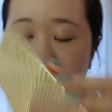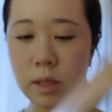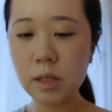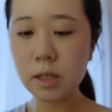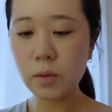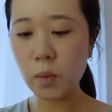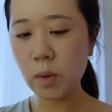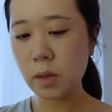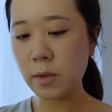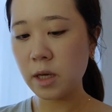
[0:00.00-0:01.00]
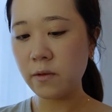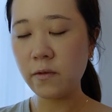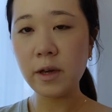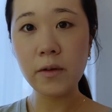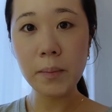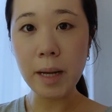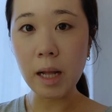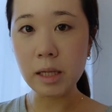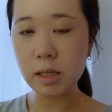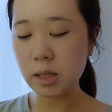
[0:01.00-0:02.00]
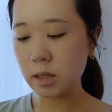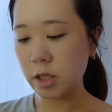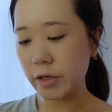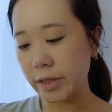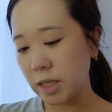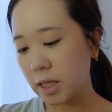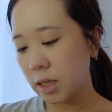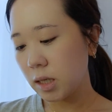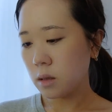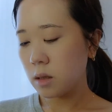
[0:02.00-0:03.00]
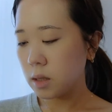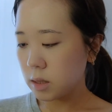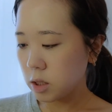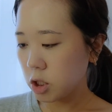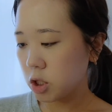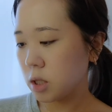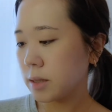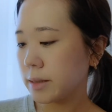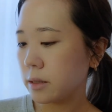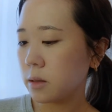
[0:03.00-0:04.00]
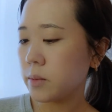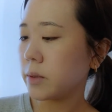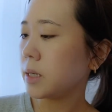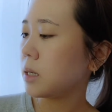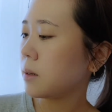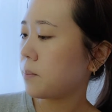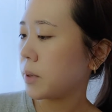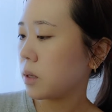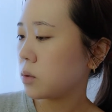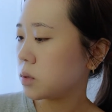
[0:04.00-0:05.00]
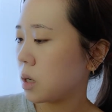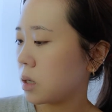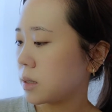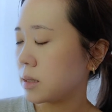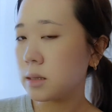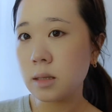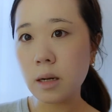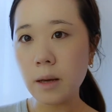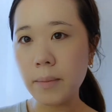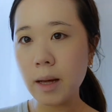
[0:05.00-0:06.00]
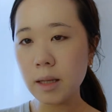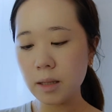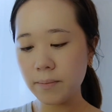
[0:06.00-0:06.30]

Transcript: This is one of my favorite palettes currently. It's the Charlotte Tilbury Pillow Talk Instant Eye Palette.